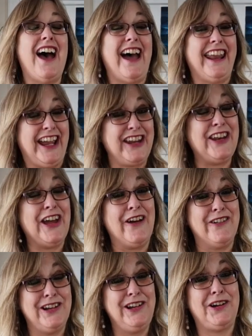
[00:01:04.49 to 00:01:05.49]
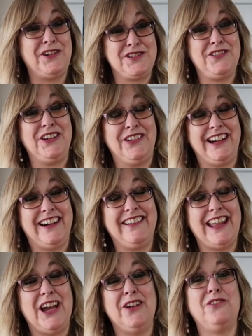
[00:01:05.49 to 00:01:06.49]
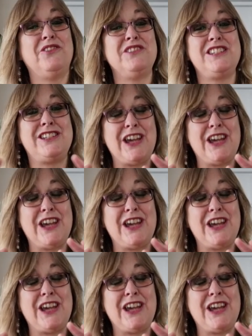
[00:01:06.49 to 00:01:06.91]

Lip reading: and I know a lot of you out there will